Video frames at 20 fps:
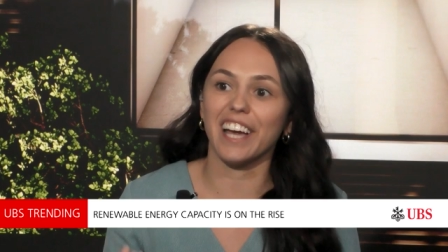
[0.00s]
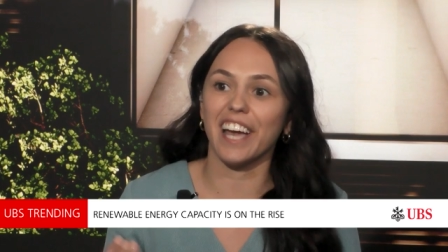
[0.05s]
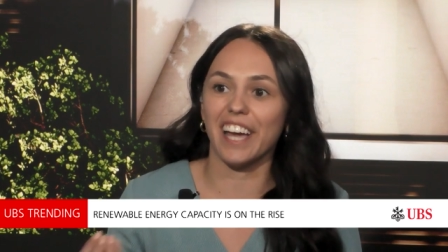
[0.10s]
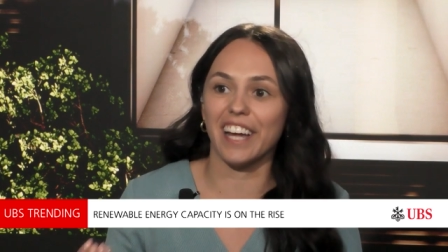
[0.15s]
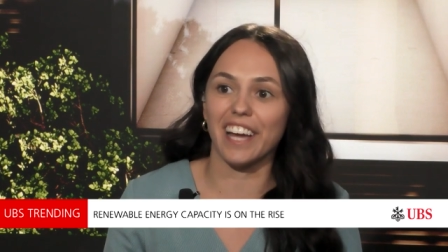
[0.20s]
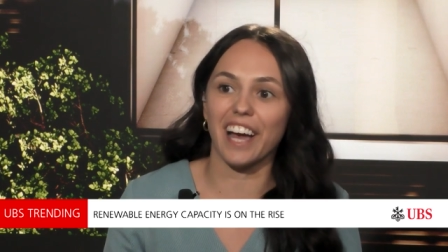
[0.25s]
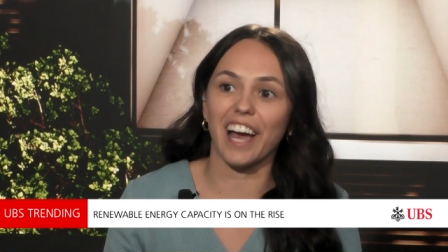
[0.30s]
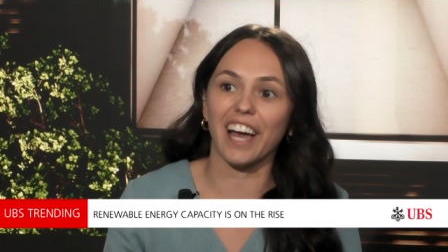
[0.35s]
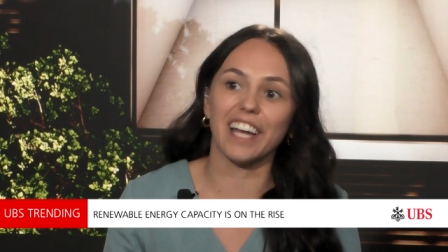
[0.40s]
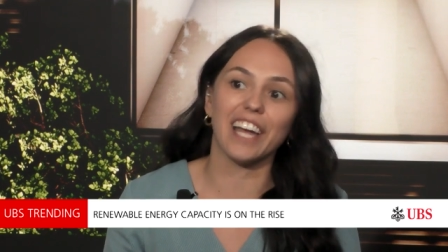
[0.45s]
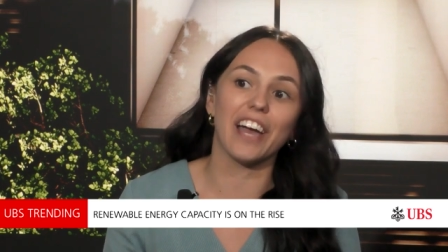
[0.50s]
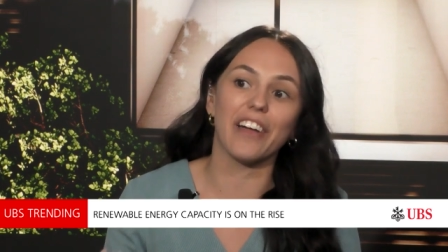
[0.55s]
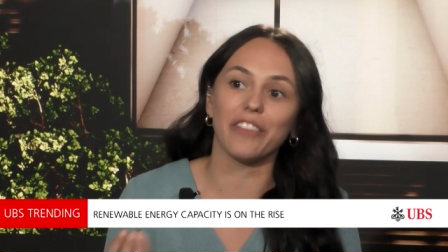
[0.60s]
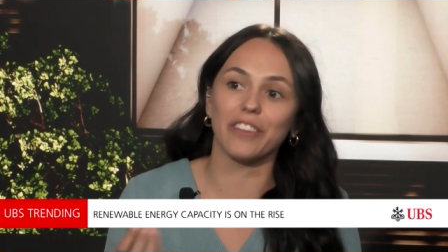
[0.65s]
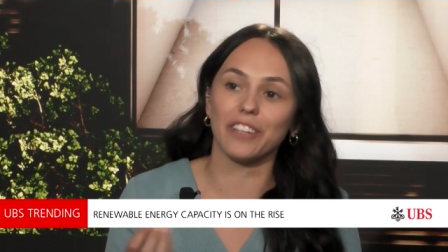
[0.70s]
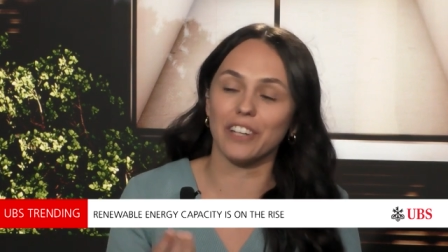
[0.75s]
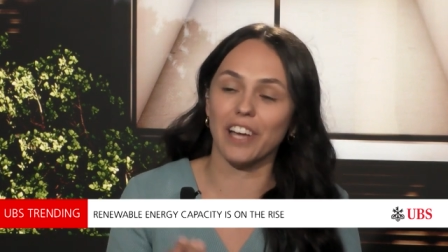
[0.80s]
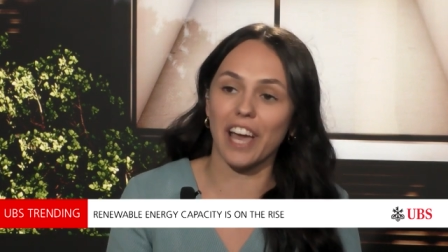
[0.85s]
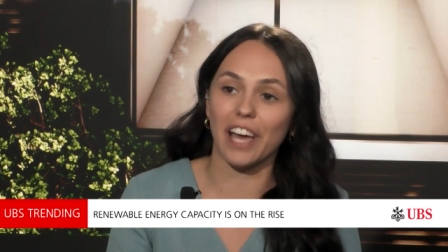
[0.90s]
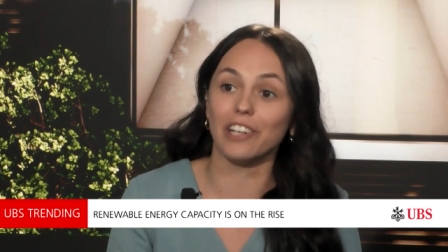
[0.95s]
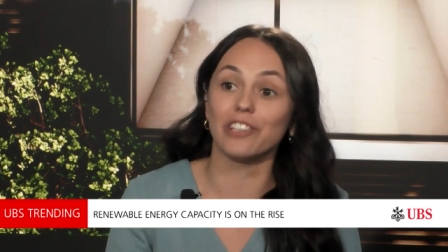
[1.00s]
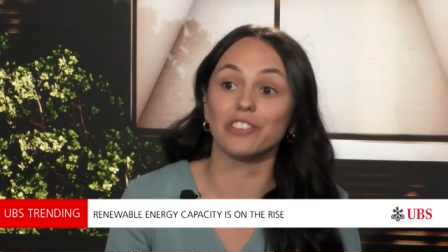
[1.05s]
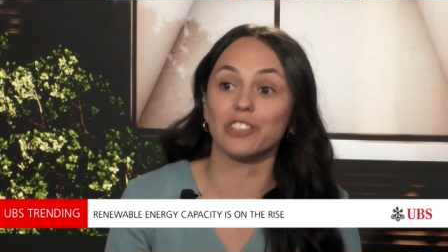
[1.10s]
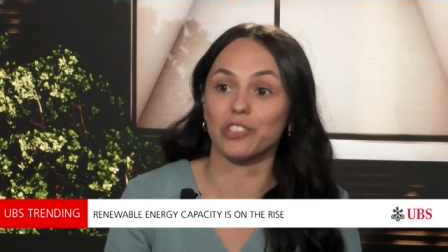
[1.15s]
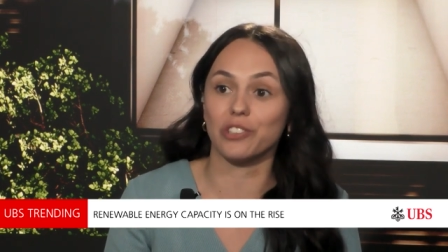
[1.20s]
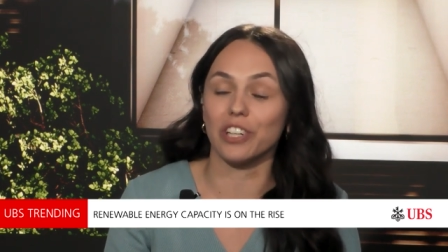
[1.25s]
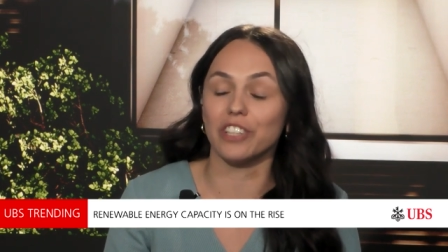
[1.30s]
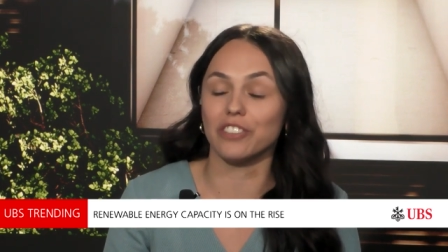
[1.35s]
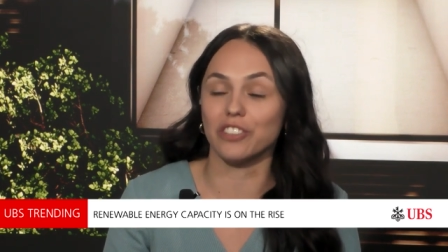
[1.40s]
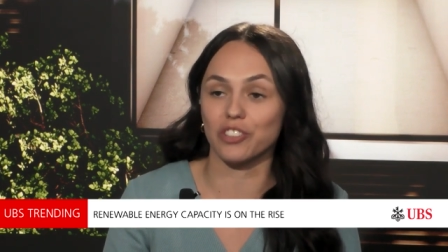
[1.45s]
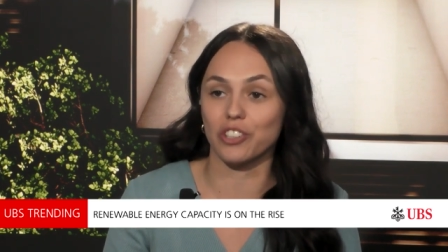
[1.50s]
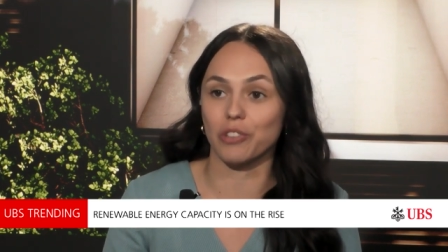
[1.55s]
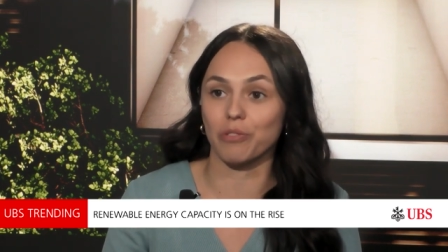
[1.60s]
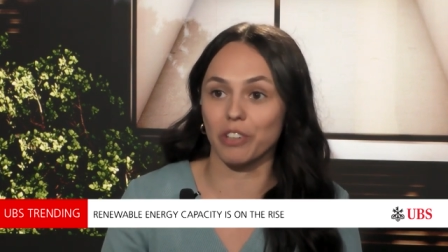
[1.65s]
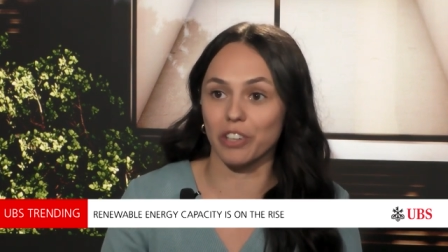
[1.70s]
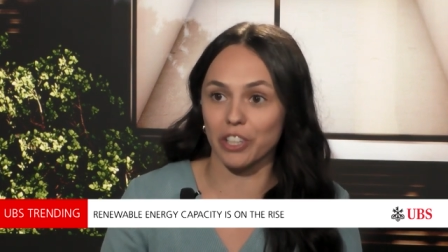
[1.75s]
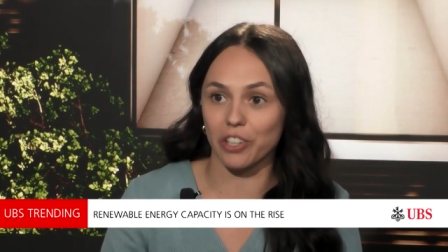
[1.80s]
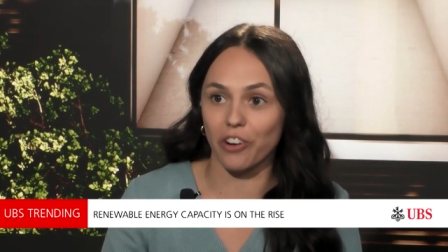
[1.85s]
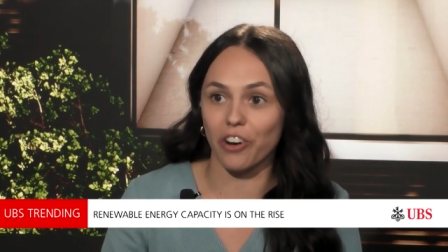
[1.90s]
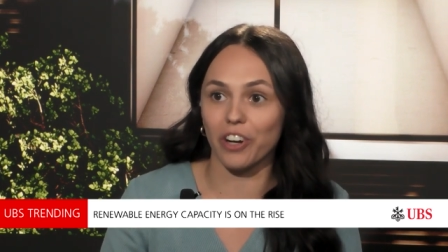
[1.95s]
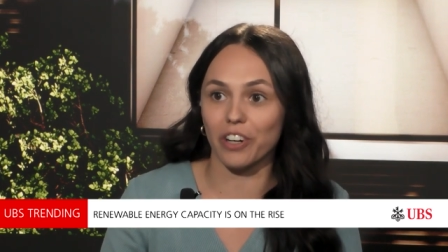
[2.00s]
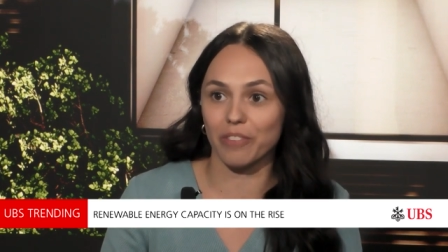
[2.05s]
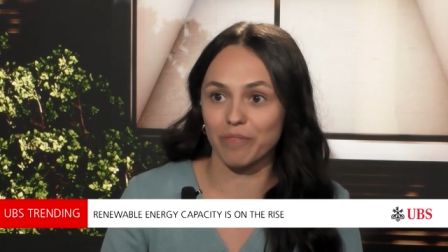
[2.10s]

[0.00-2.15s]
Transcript: AI and the energy transition really are.